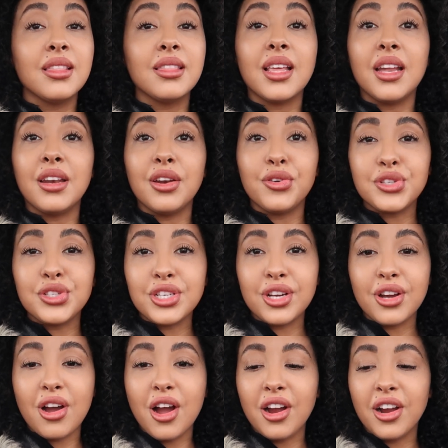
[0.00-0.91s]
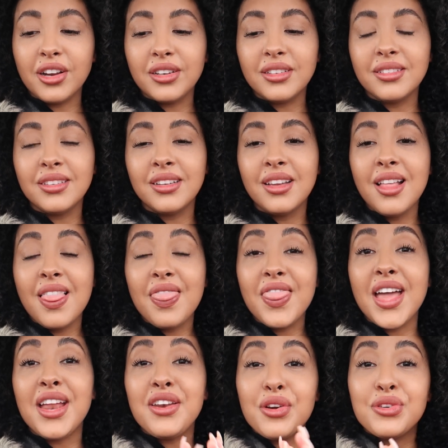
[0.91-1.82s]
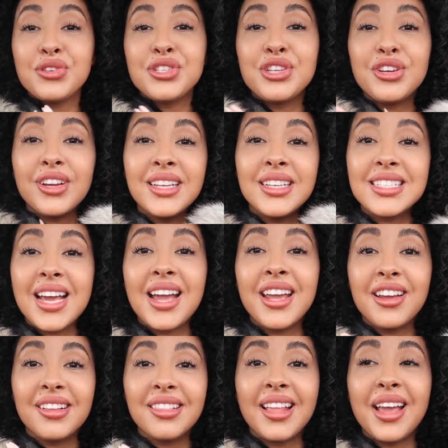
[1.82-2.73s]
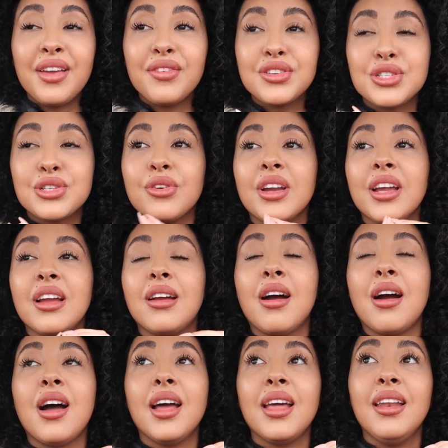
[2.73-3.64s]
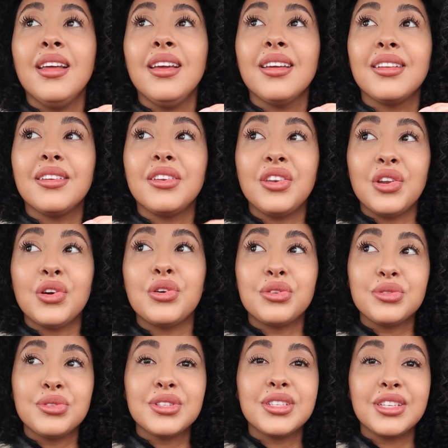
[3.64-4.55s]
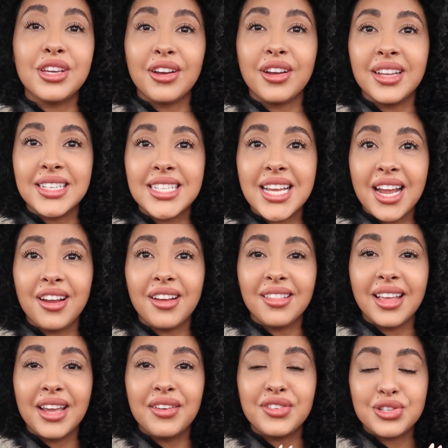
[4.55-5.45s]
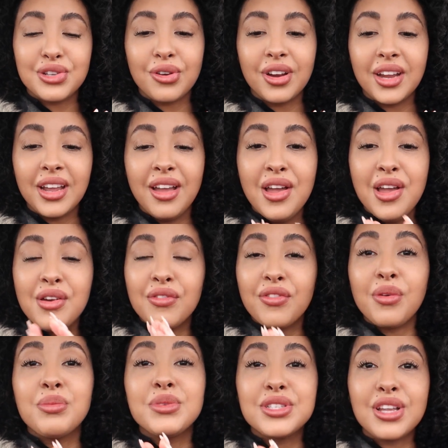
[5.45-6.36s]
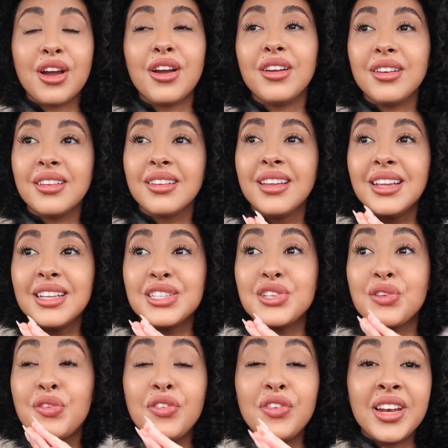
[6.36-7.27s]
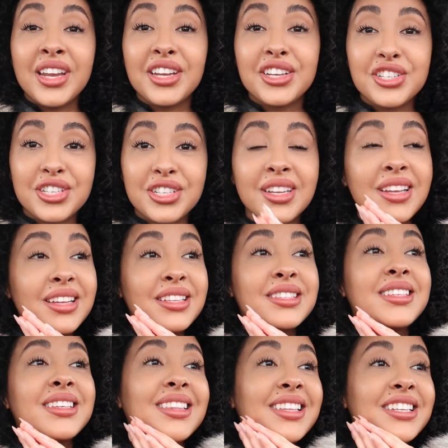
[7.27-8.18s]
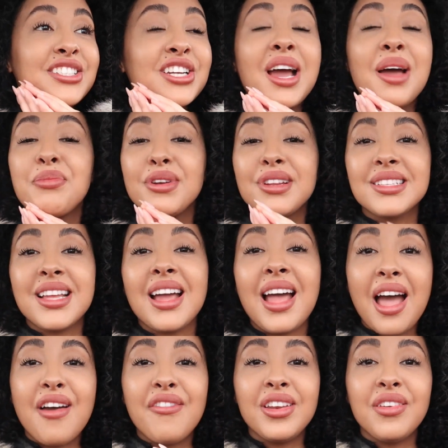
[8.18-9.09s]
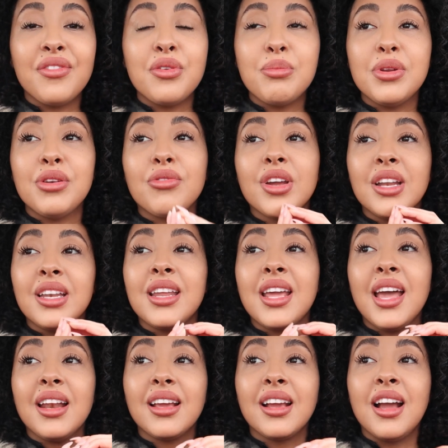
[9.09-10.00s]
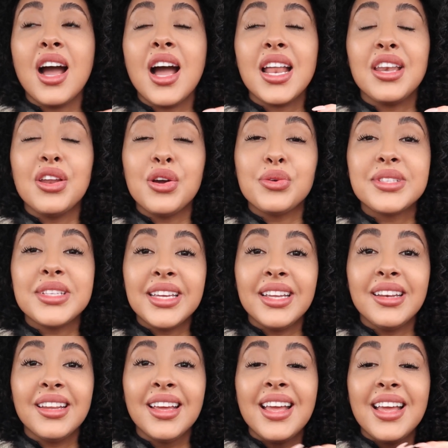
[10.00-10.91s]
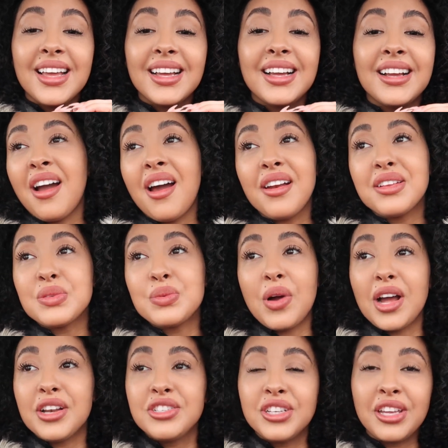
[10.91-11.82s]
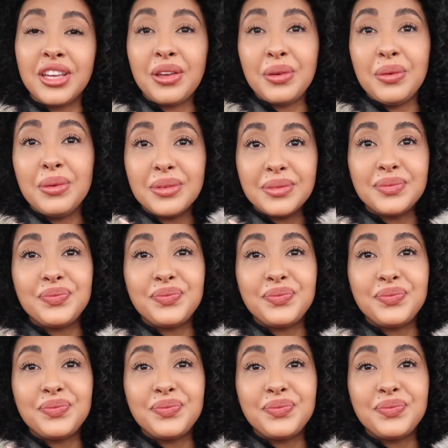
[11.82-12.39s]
that knows your heart, that knows your entire life story. God knows your entire life story from start to finish, to the chapters that haven't even been written yet. God knows it. God is watching you.